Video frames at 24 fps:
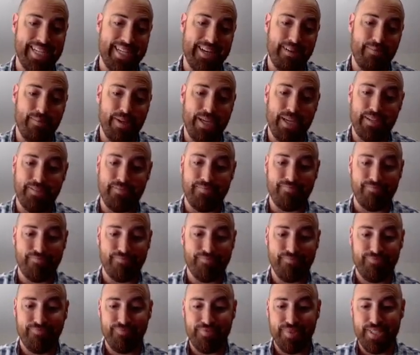I
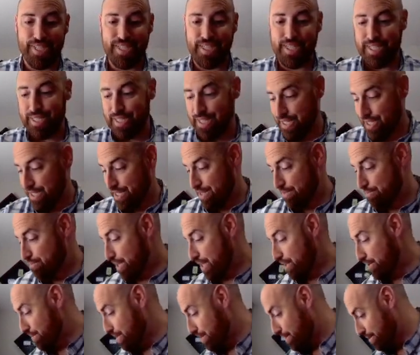mean, let's not
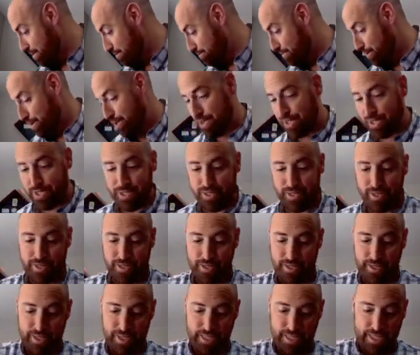beat around the bush.
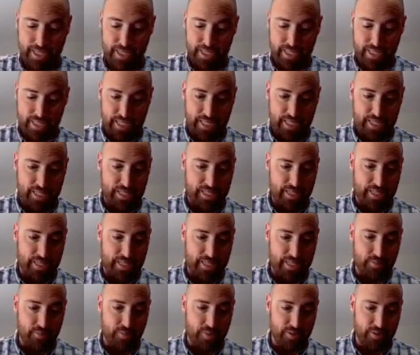It's not
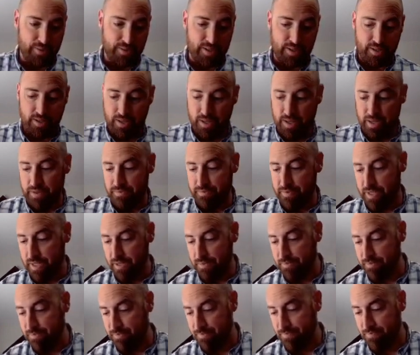like we were in awe of it.
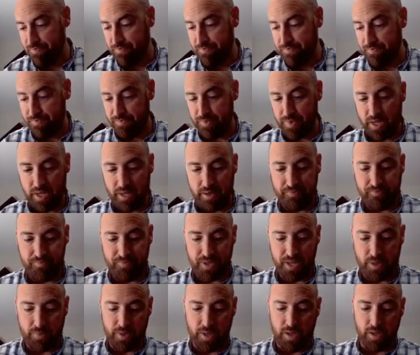Okay,
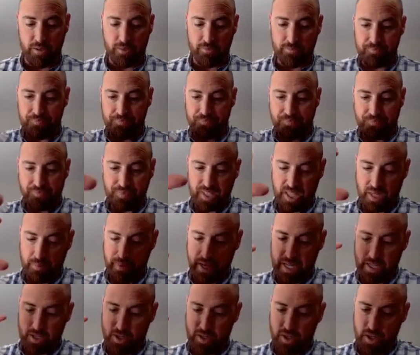here we go.
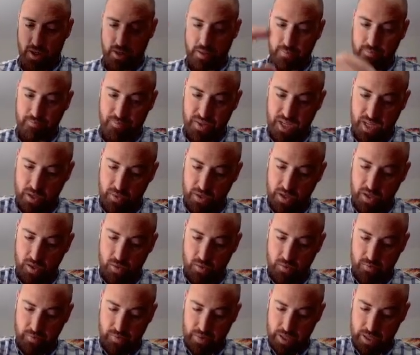Commander card. Here we
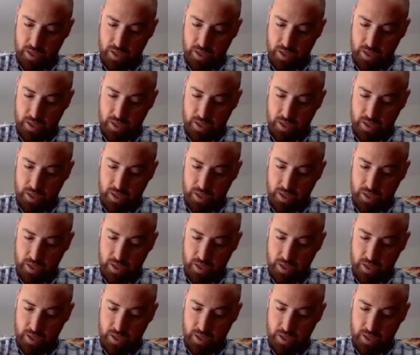go.